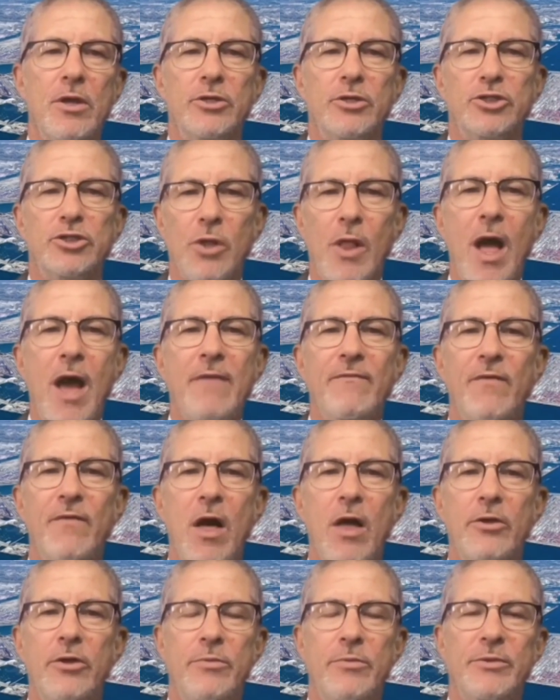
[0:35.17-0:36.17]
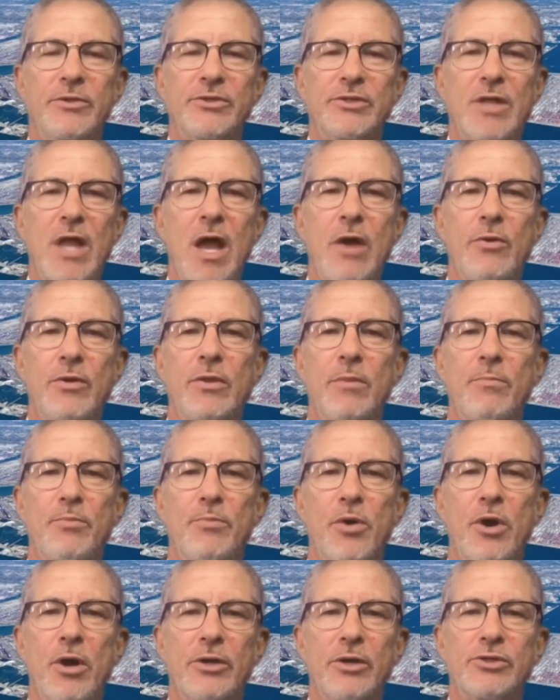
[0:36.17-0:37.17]
July volume is now in the
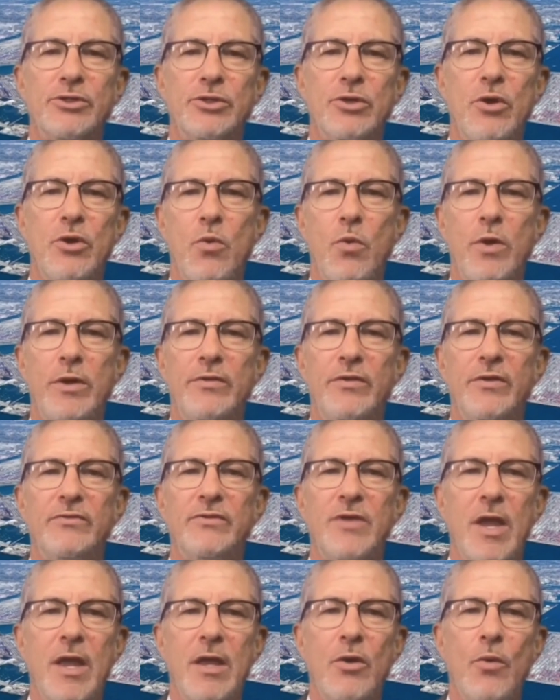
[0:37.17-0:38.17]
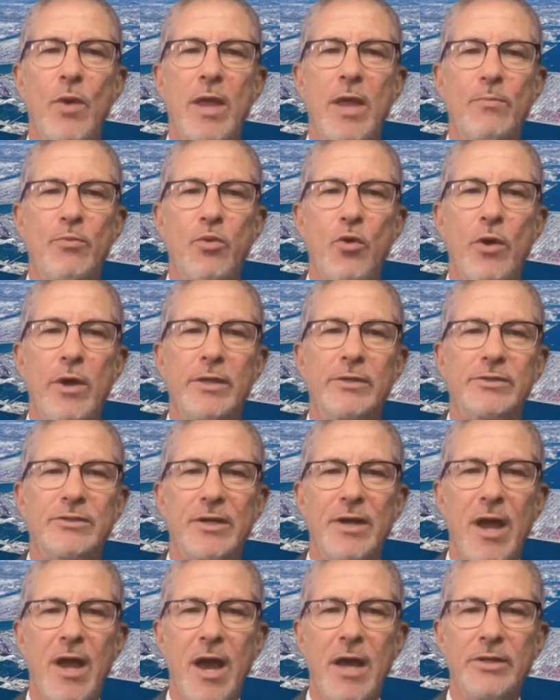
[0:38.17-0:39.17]
books. What are the takeaway points,
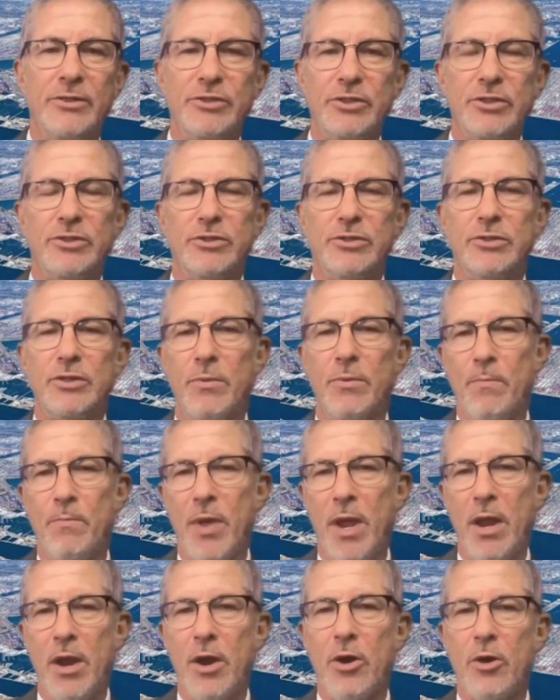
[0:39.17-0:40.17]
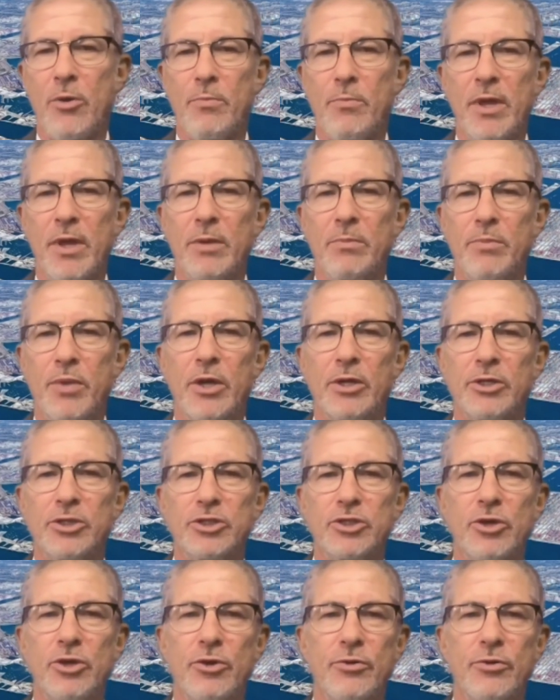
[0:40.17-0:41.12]
and how does it compare big picture?